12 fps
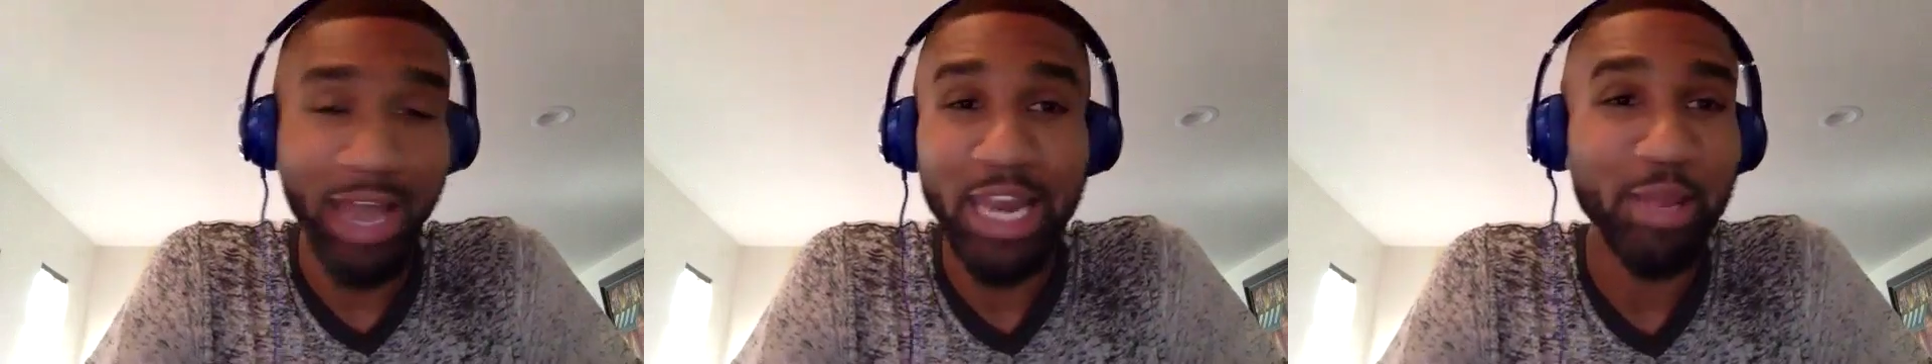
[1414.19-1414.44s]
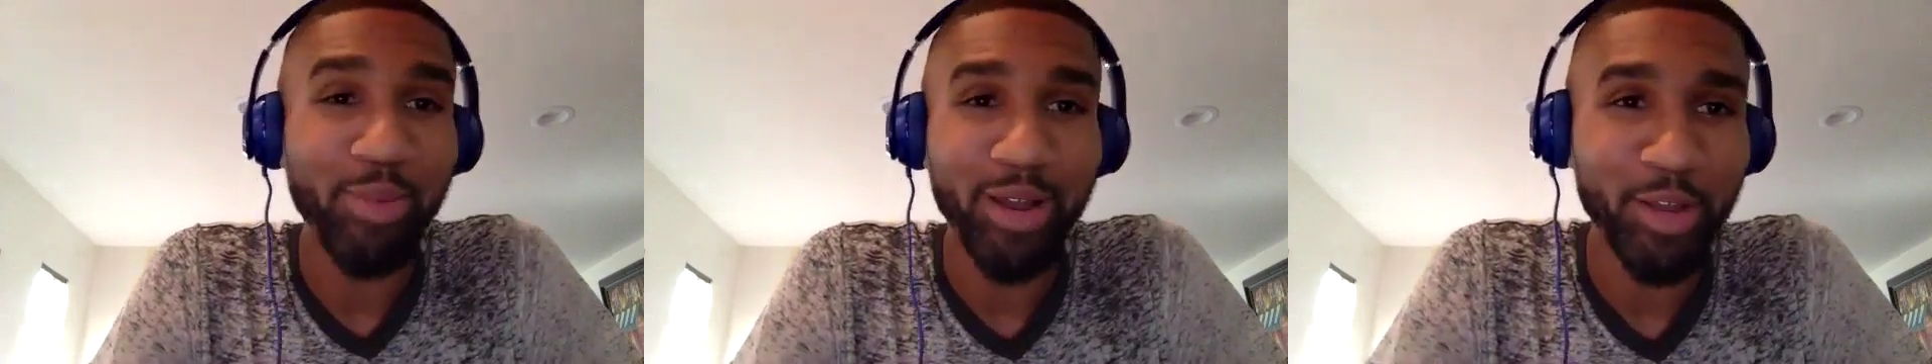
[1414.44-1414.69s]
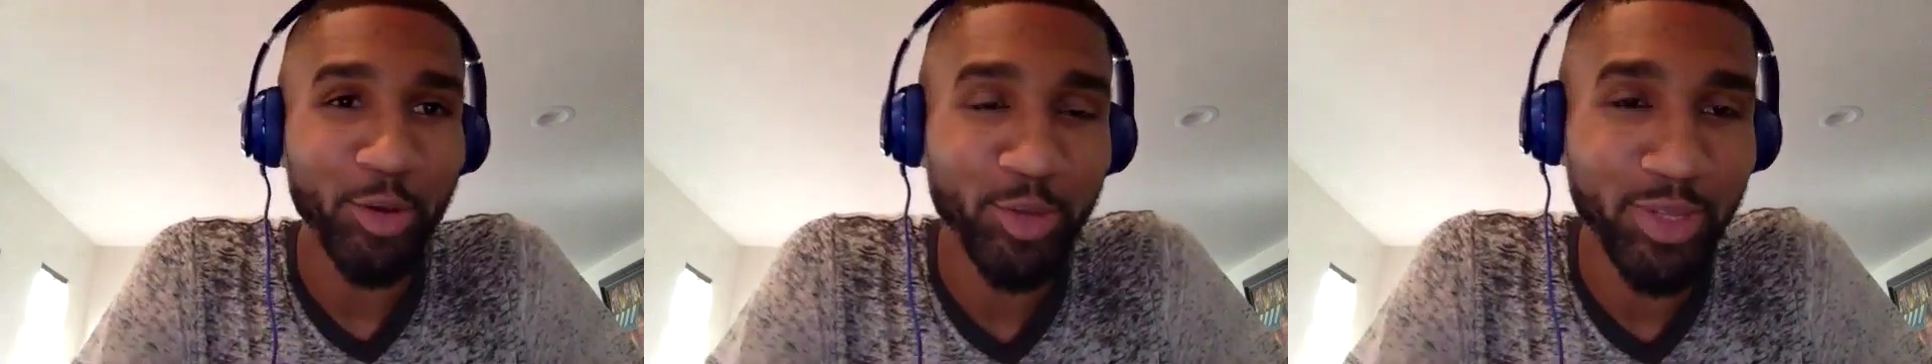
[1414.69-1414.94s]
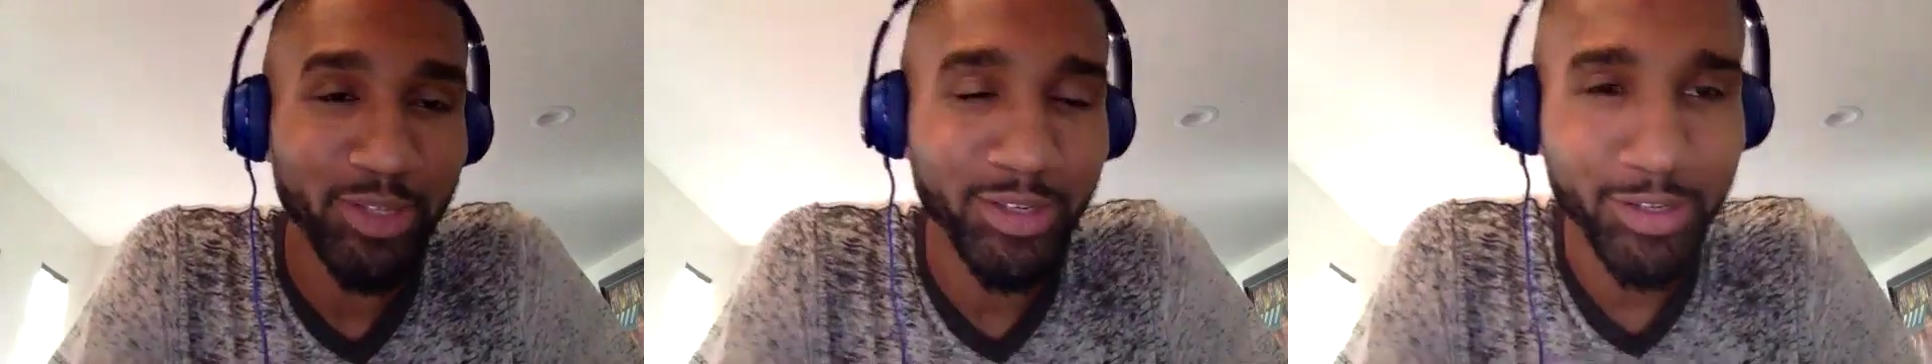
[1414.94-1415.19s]
Anybody who's
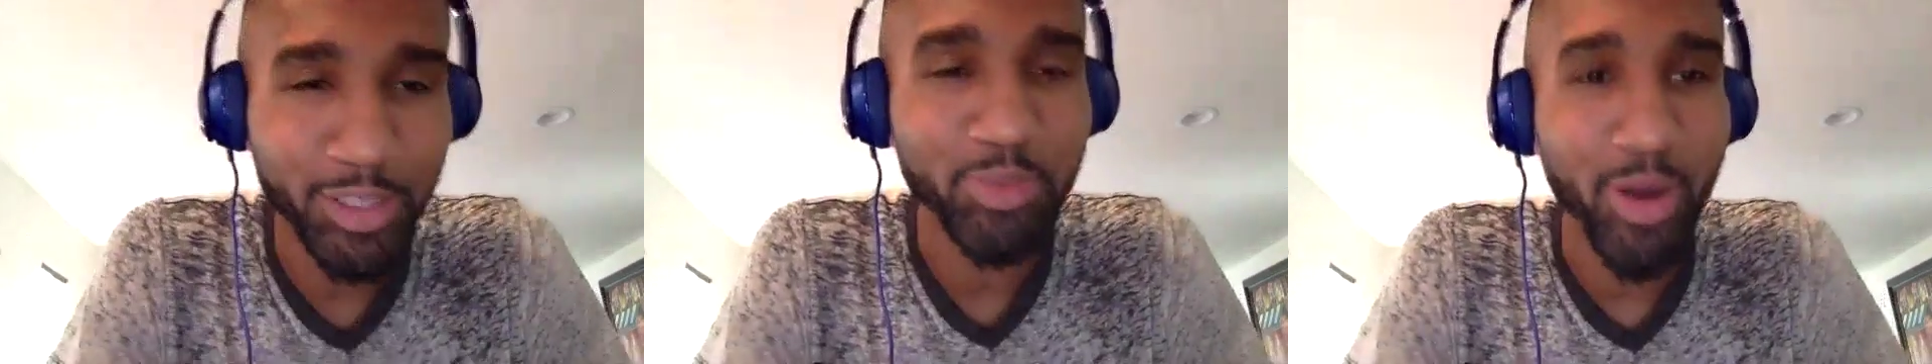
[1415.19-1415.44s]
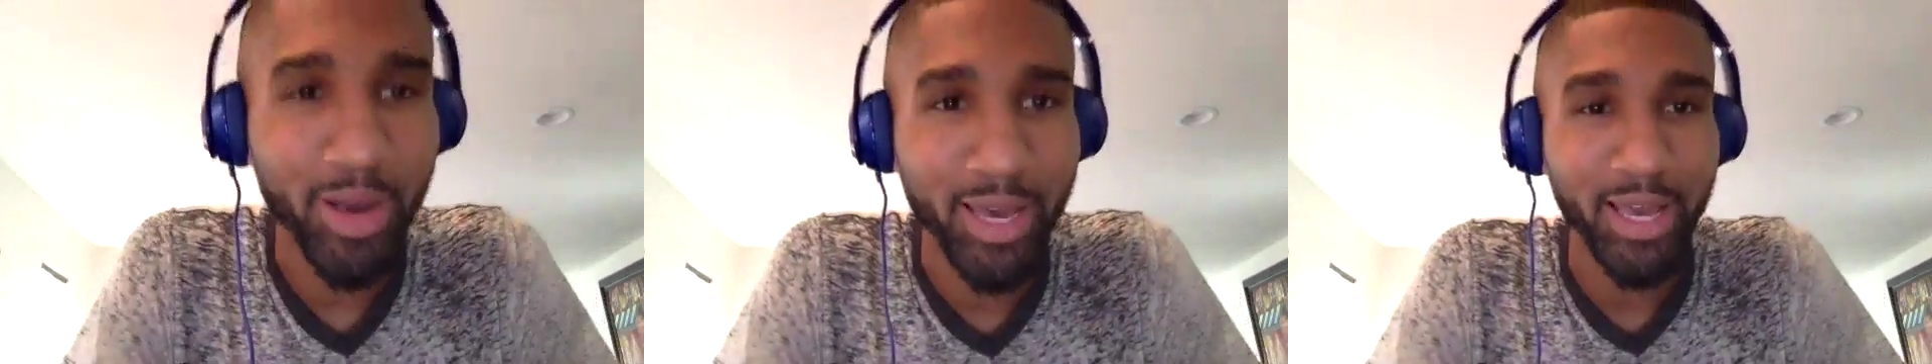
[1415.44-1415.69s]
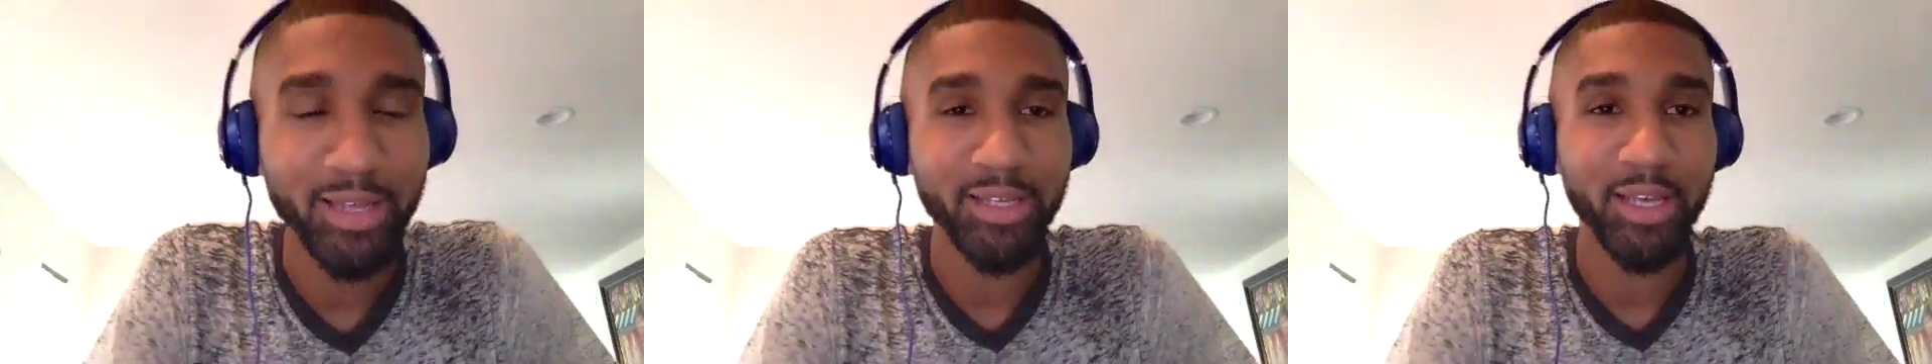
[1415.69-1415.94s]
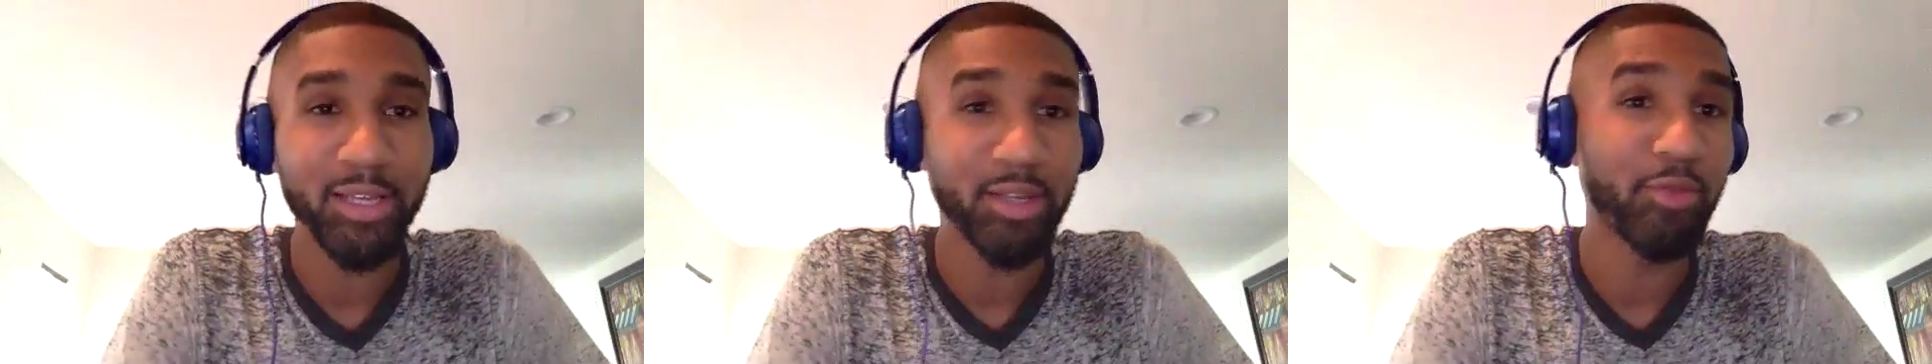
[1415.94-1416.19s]
listening to this podcast,
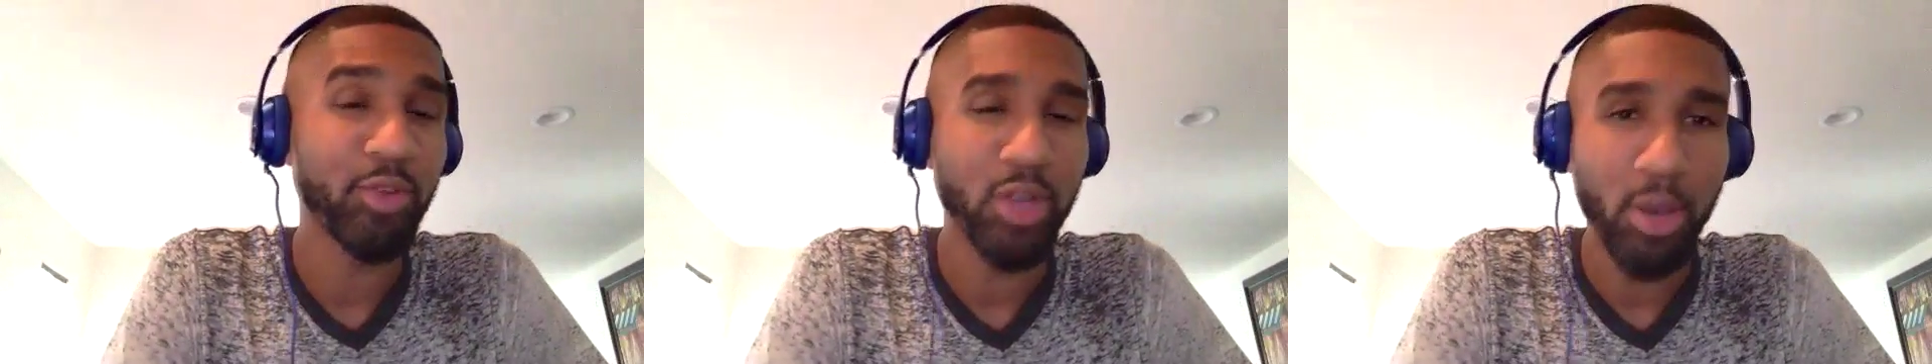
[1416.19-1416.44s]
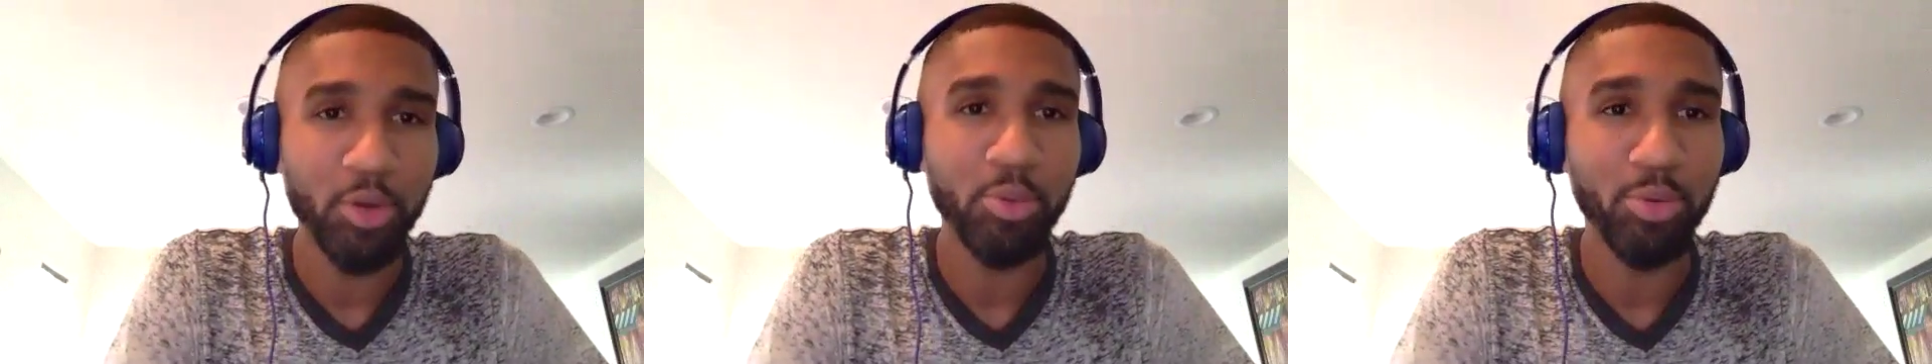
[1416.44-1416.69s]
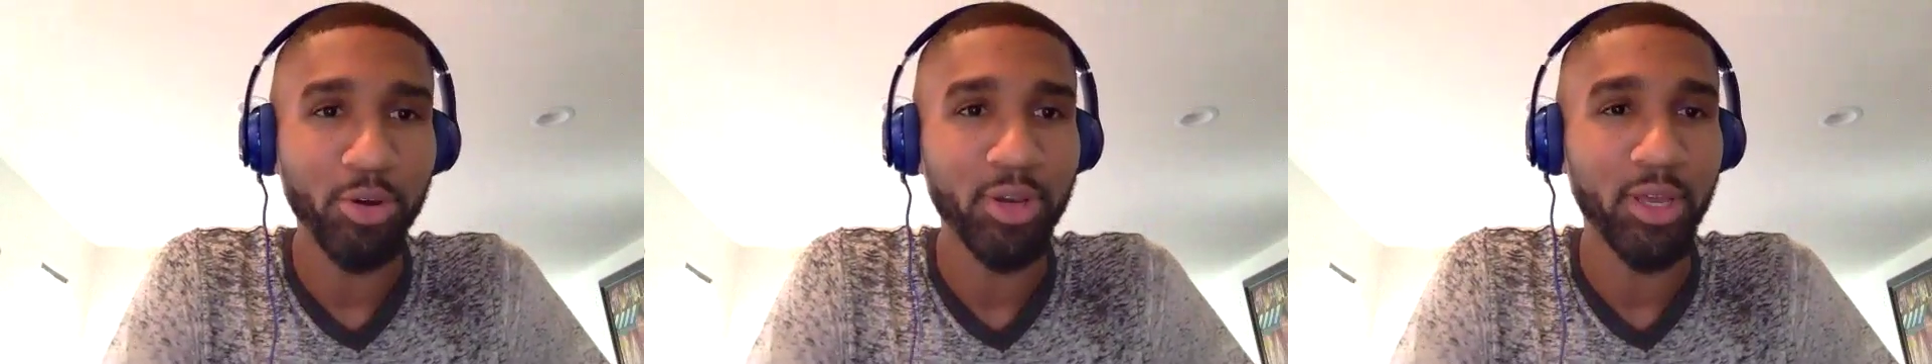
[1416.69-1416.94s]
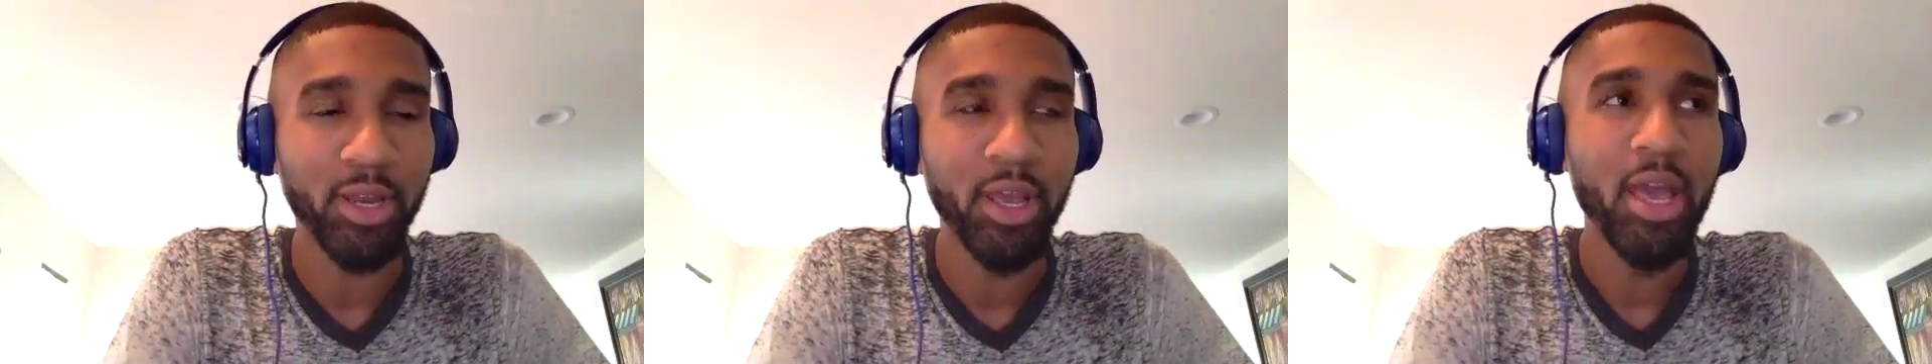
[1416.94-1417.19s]
it is a phenomenal book, and